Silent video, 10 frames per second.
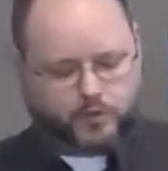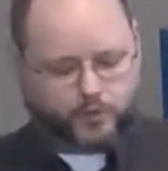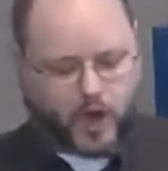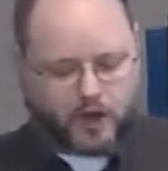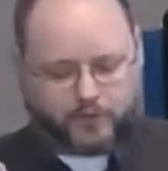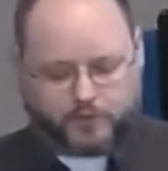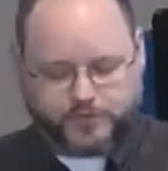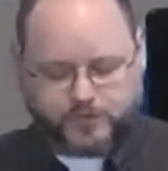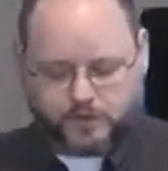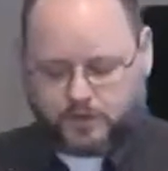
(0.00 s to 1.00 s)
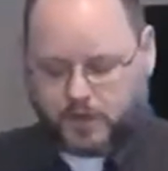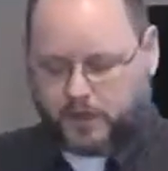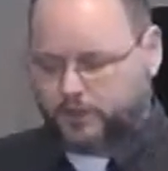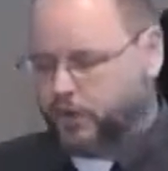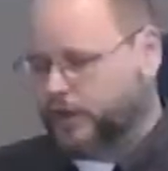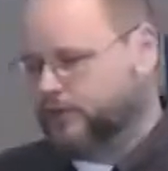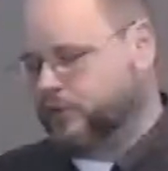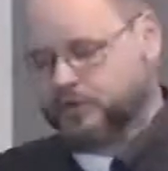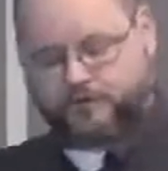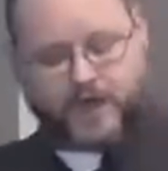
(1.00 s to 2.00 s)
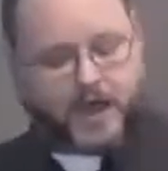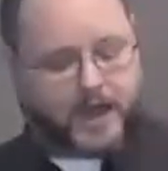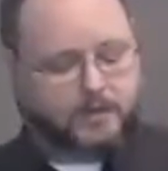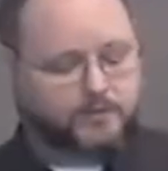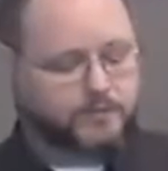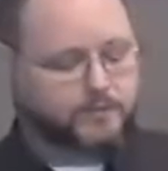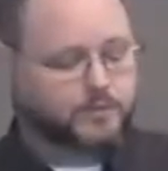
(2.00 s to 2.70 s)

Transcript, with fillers: Proverbs uh, 30, verse 5.